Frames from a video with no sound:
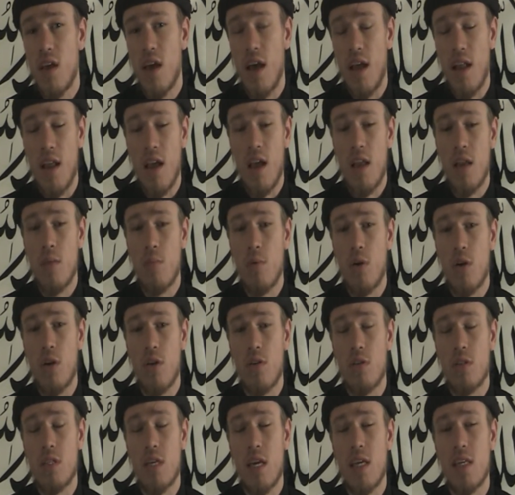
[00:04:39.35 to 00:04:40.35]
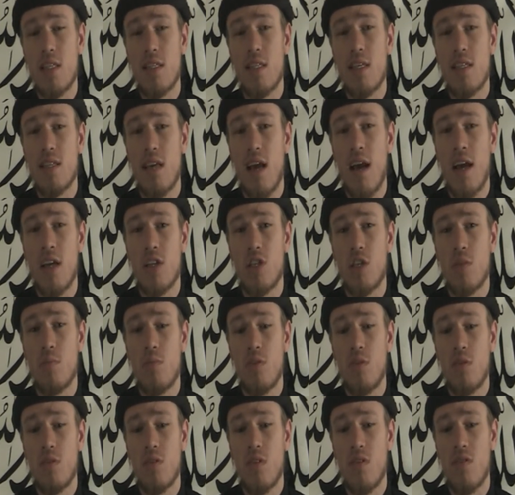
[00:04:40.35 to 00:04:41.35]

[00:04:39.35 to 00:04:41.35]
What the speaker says: and anybody who takes this attribute